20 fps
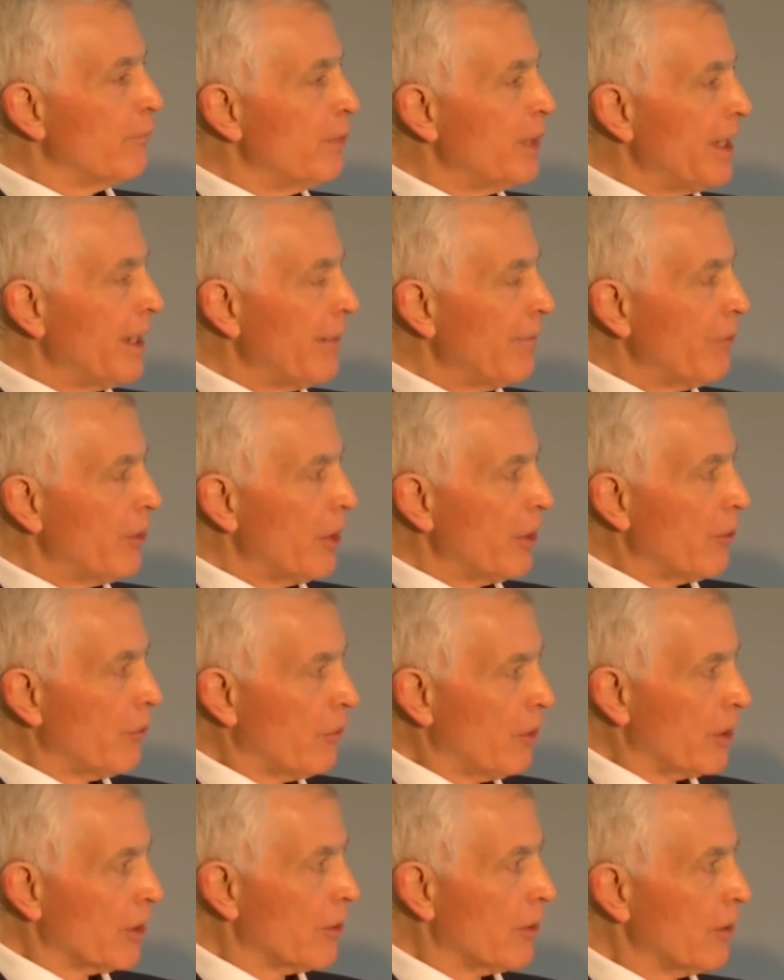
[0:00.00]
being very
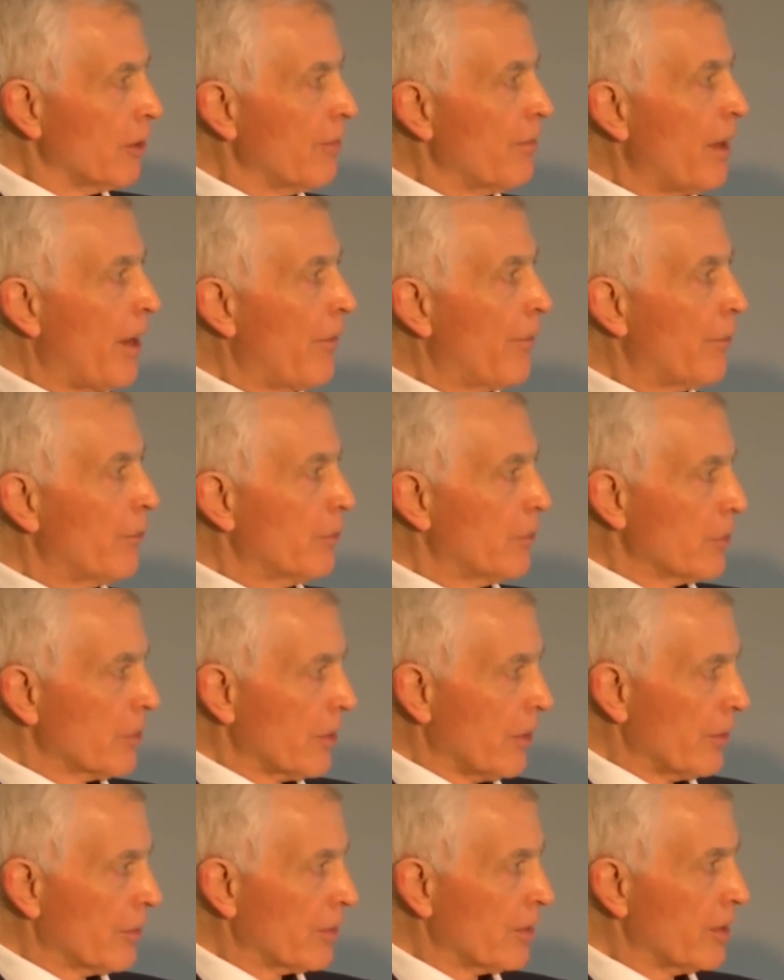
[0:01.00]
critical about the
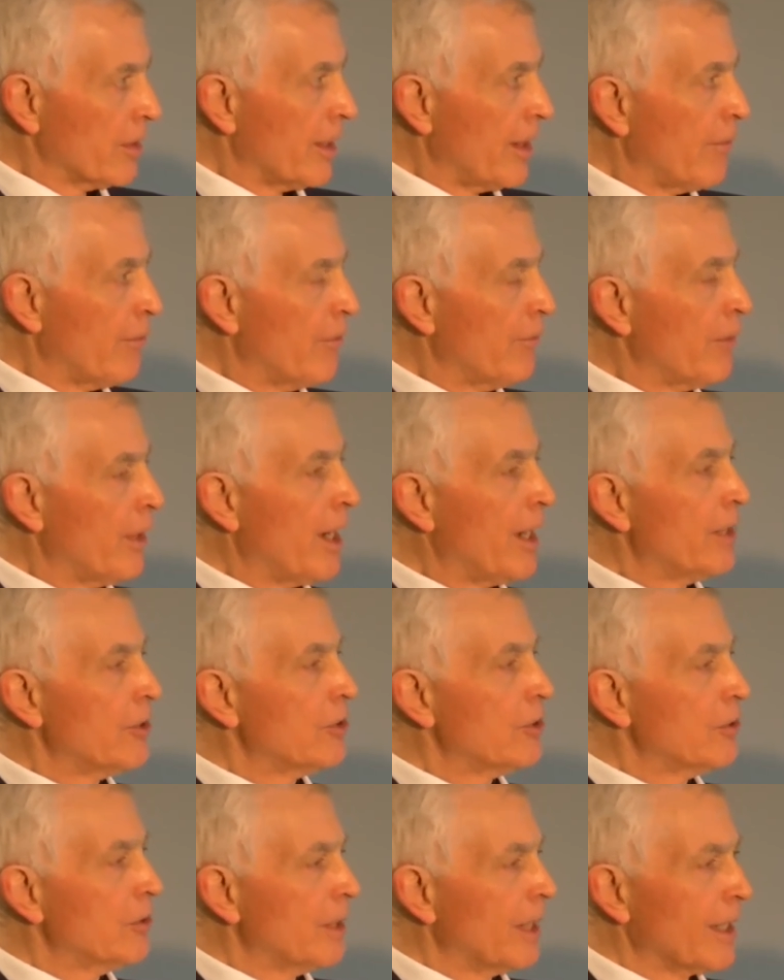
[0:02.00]
results that they provide
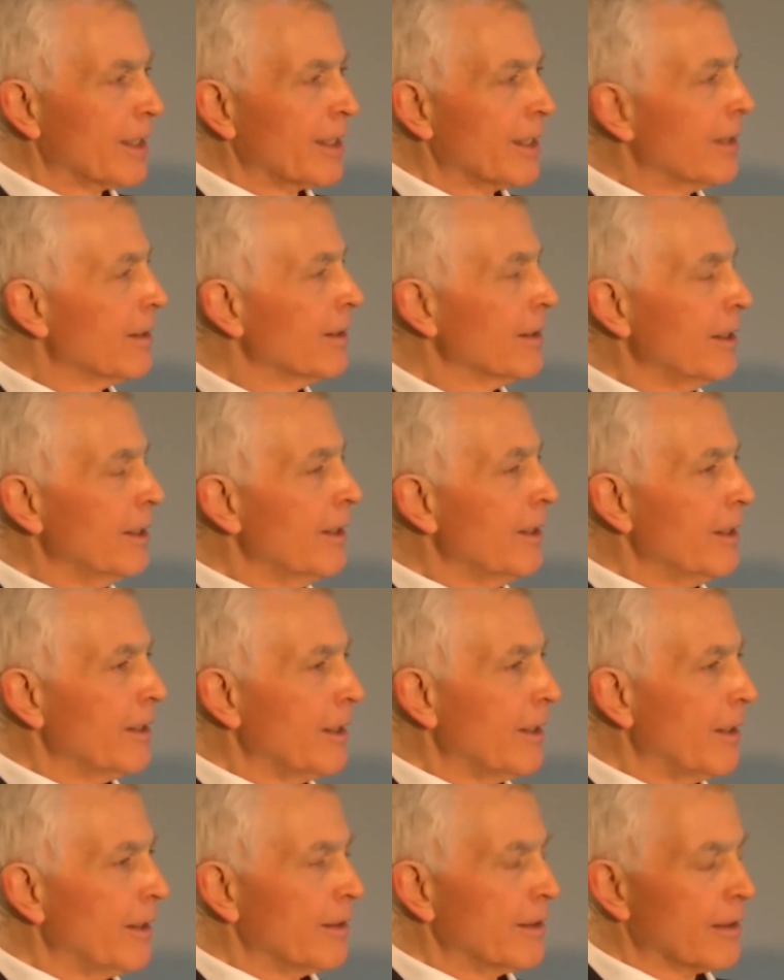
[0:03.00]
you, and I think
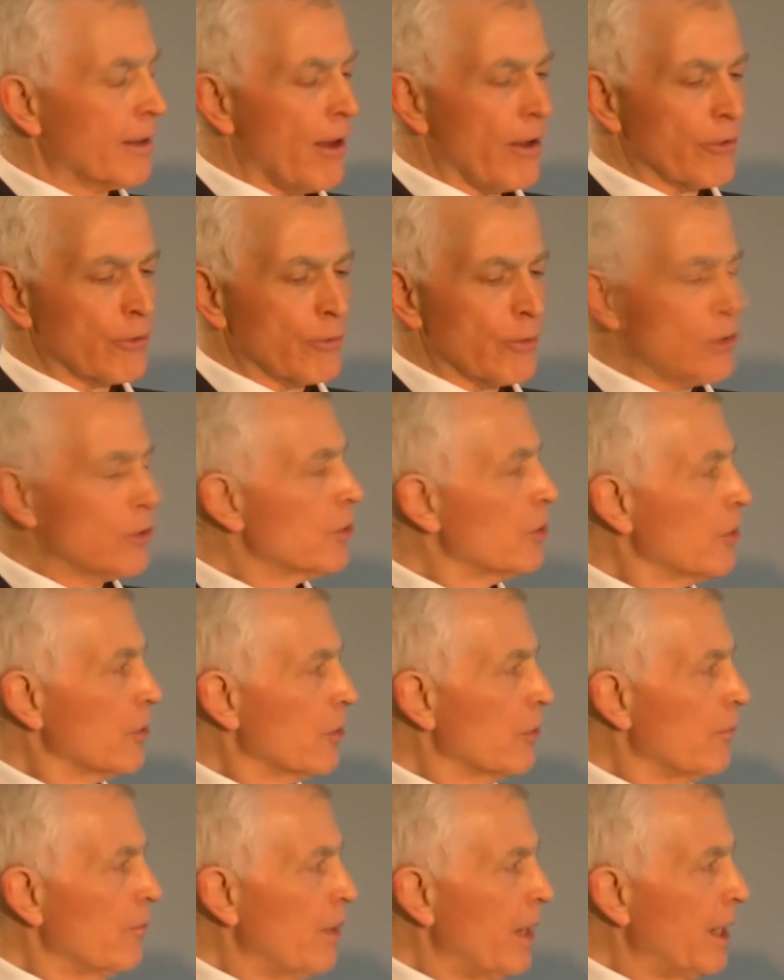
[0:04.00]
the
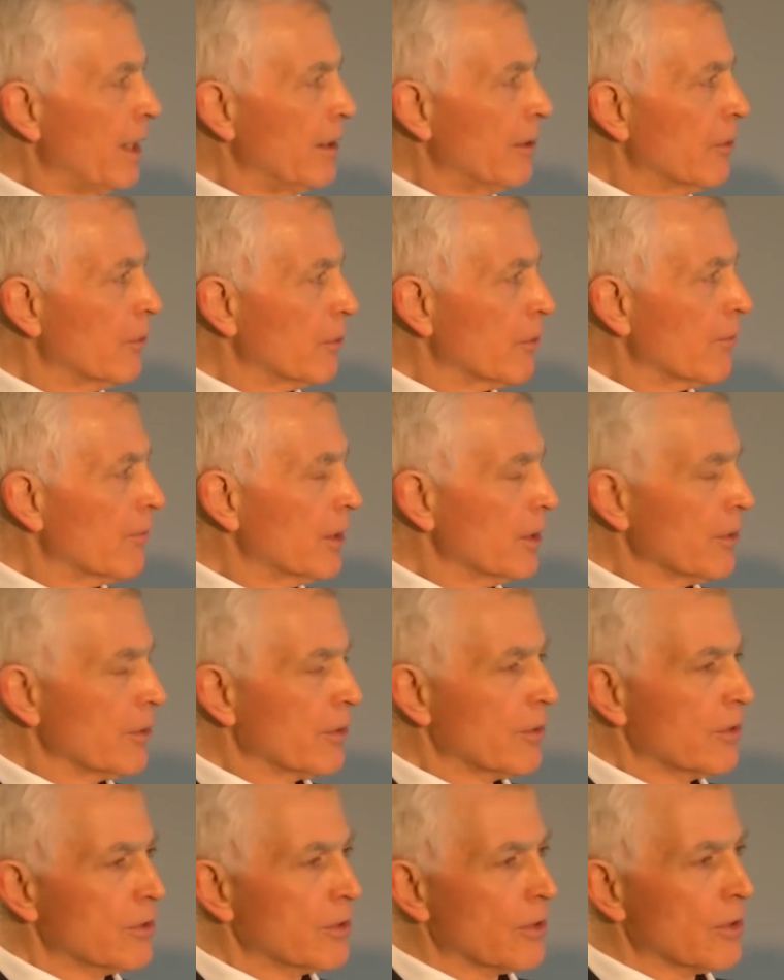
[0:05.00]
contributions you've made in those
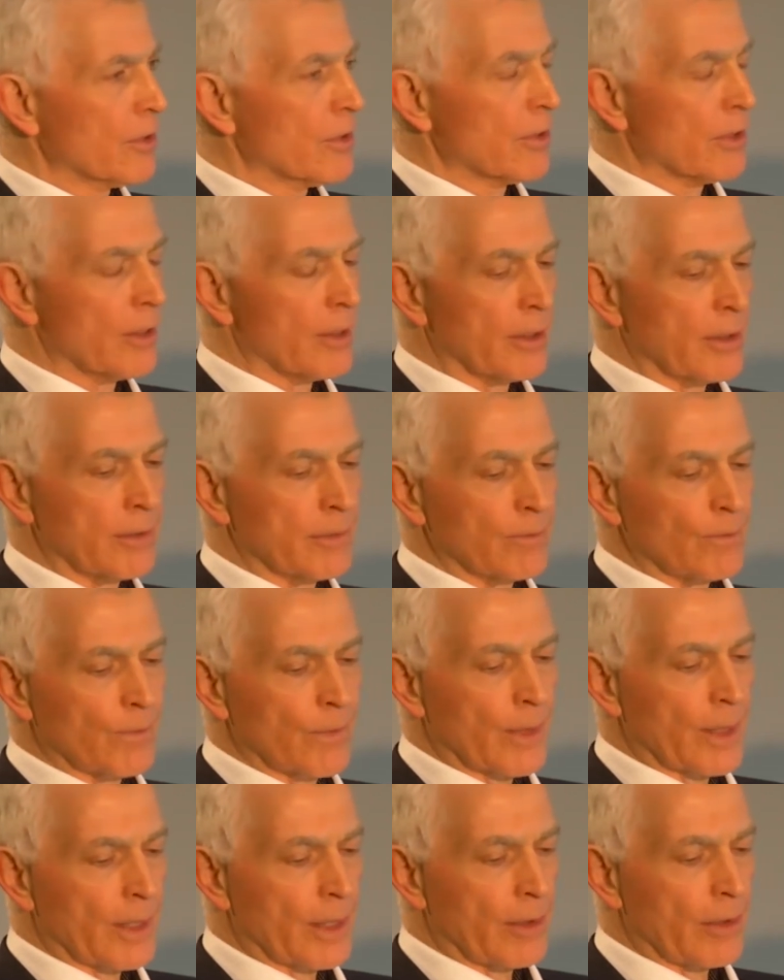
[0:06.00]
fields are just,
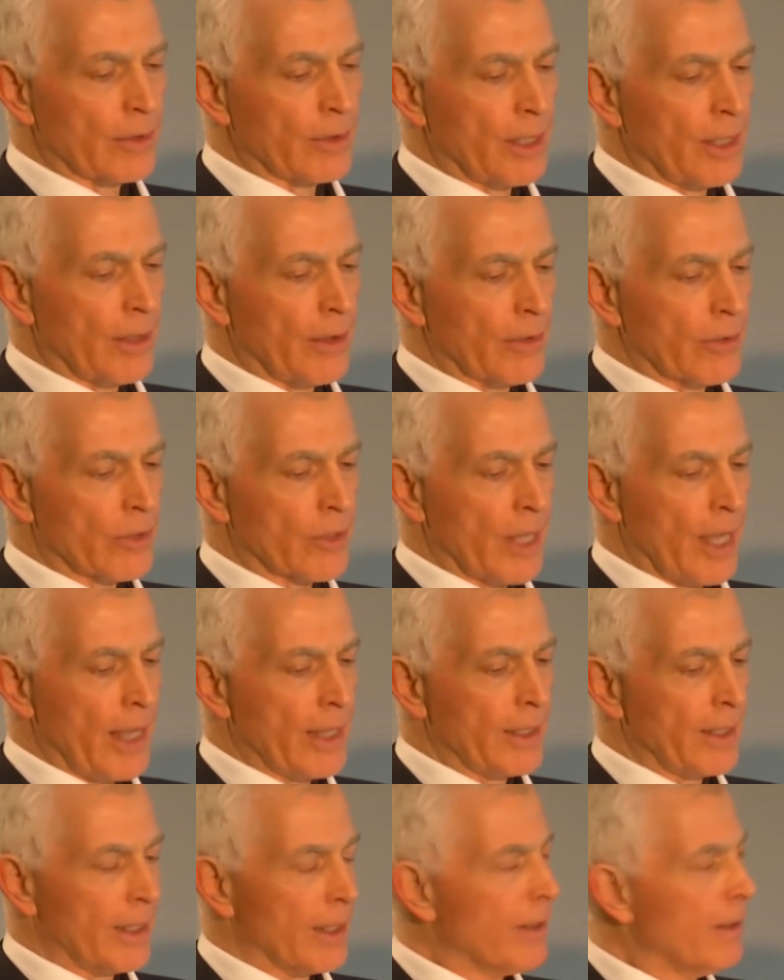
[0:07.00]
they're
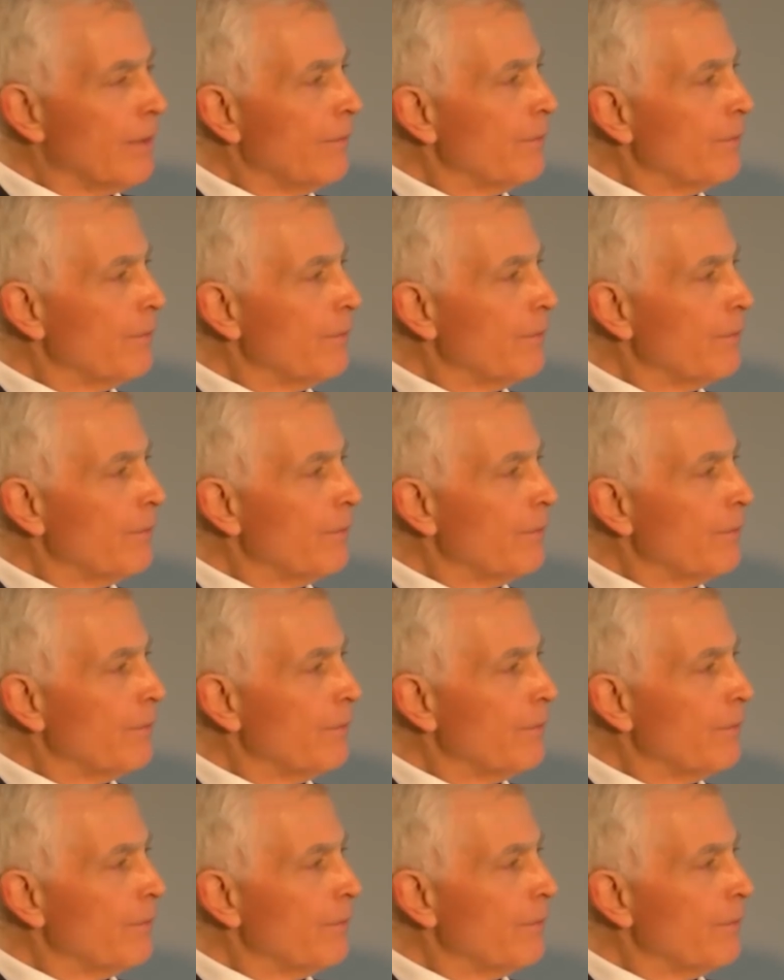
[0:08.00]
outstanding.